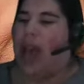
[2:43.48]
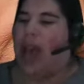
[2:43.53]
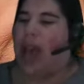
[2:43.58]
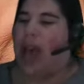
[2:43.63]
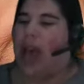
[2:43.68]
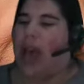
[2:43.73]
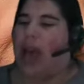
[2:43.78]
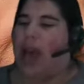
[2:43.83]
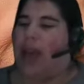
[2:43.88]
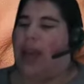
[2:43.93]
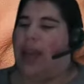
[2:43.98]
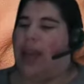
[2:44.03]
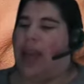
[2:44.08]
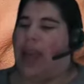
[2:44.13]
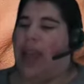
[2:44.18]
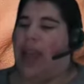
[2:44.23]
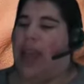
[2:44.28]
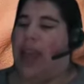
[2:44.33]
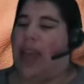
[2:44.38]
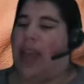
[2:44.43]
Uh
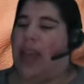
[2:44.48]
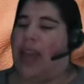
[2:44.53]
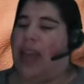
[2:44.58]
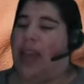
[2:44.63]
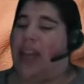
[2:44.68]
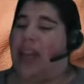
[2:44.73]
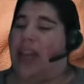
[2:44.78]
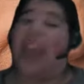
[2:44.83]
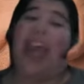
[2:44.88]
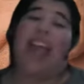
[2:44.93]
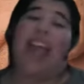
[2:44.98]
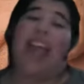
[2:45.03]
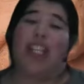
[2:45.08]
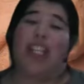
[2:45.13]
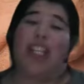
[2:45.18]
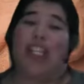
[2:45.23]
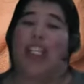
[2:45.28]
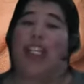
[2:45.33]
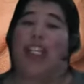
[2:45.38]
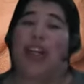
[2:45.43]
like the
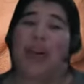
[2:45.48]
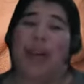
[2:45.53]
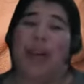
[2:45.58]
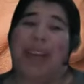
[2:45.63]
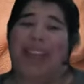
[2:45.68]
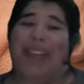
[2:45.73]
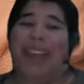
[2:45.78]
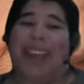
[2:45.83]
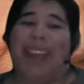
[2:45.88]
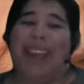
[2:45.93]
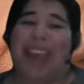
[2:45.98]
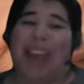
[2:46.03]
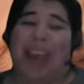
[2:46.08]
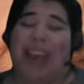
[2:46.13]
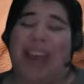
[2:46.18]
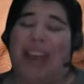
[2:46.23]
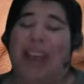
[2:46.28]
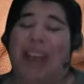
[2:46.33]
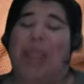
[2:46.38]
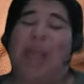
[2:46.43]
catchy tune at the
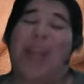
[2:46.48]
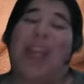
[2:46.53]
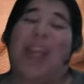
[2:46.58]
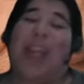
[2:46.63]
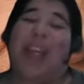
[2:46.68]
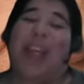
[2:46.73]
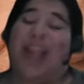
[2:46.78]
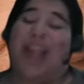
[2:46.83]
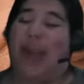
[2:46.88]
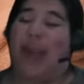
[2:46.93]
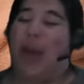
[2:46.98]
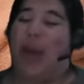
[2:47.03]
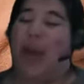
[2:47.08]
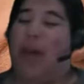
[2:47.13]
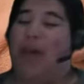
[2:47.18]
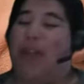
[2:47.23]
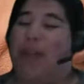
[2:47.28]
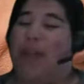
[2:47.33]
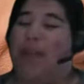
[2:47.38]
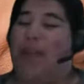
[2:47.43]
at the beginning
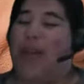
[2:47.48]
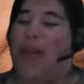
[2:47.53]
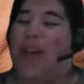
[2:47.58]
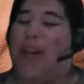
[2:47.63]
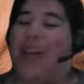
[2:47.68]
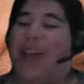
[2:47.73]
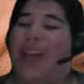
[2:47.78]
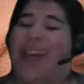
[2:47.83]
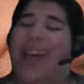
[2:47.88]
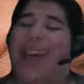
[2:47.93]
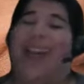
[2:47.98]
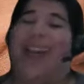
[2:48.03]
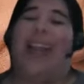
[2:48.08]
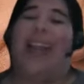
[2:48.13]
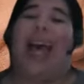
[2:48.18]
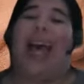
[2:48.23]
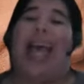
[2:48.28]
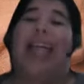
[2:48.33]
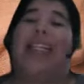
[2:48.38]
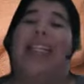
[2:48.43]
of the book. Uh
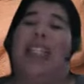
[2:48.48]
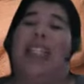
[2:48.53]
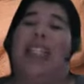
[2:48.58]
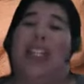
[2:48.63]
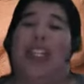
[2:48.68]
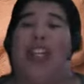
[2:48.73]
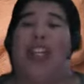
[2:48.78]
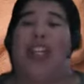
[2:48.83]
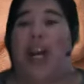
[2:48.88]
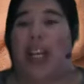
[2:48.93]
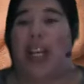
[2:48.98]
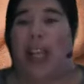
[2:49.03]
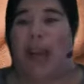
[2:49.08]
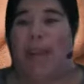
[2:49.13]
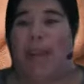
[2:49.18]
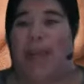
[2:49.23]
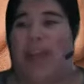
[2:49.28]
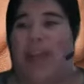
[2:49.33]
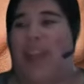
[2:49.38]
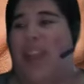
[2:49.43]
I listen to
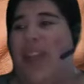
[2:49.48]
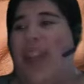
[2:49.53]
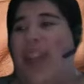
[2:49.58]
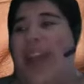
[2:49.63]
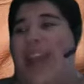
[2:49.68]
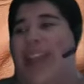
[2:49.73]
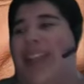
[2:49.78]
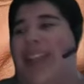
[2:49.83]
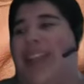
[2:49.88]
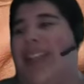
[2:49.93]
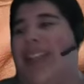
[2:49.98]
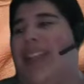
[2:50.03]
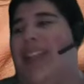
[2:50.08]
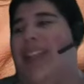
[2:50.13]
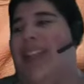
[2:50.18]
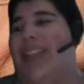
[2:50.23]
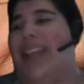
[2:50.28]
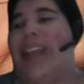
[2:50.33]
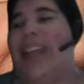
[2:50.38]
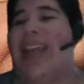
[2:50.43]
audiobooks you guys
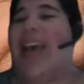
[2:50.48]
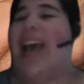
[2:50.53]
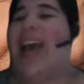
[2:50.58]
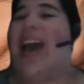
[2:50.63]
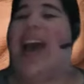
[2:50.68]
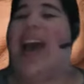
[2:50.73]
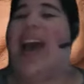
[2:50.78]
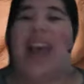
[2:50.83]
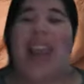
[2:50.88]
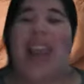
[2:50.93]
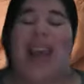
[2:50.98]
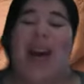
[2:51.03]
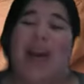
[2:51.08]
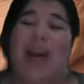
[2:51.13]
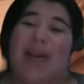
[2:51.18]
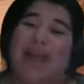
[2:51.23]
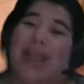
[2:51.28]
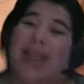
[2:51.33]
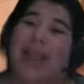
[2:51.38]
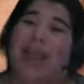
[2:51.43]
cuz I
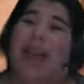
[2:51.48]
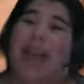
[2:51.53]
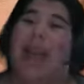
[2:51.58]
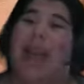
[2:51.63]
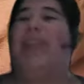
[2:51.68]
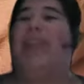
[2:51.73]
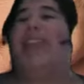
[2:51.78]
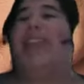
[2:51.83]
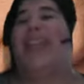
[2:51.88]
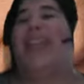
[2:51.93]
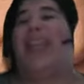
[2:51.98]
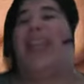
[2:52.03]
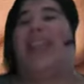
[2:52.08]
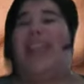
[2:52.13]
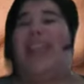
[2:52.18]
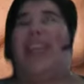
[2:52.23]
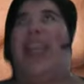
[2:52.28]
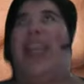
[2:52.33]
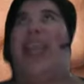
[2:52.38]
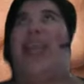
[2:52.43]
also am
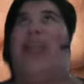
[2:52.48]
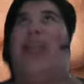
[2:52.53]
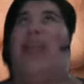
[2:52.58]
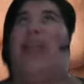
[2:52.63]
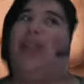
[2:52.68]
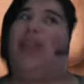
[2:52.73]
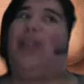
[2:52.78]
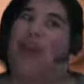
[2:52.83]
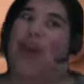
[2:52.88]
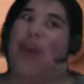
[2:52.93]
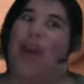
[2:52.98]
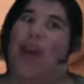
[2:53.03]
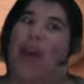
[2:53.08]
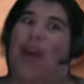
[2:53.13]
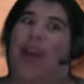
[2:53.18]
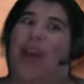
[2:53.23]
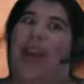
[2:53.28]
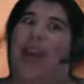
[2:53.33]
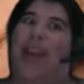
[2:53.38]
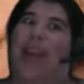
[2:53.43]
dyslexic and words are
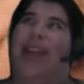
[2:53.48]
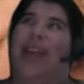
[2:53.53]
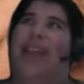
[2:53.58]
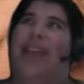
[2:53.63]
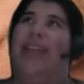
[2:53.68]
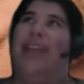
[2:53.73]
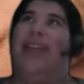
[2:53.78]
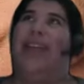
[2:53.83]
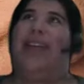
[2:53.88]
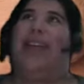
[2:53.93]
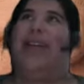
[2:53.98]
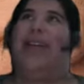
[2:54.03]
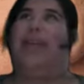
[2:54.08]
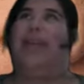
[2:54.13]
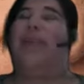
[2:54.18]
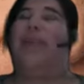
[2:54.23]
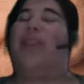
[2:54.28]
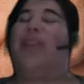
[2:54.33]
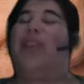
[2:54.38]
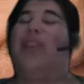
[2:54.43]
hard and
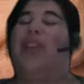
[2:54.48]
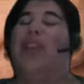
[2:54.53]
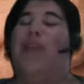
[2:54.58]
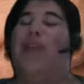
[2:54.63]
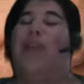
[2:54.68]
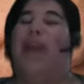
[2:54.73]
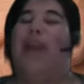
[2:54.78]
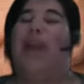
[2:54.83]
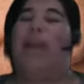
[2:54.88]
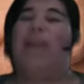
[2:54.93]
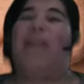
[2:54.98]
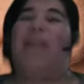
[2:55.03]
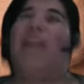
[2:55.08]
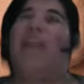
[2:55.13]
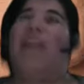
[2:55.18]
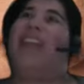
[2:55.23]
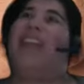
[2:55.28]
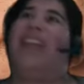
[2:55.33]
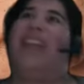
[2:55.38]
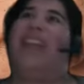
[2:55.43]
um so I
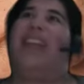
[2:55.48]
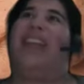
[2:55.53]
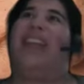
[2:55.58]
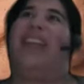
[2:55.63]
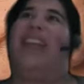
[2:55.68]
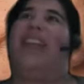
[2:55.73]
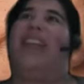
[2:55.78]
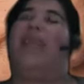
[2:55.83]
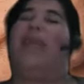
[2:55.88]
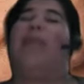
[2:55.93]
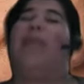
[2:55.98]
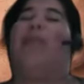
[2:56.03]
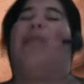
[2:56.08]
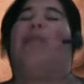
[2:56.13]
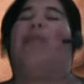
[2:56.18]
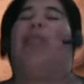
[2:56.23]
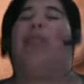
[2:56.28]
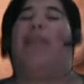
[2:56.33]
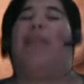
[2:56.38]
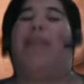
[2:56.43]
prefer listening to other people
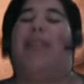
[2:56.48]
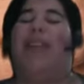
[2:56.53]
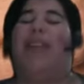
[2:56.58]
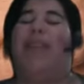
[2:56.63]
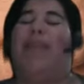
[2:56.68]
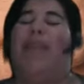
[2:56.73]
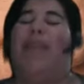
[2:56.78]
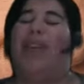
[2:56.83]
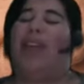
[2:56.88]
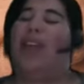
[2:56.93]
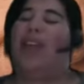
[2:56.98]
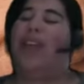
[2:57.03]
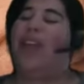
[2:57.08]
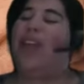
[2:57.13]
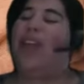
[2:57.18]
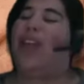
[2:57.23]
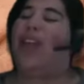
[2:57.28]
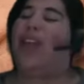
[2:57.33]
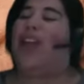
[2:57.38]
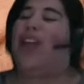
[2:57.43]
read me their books.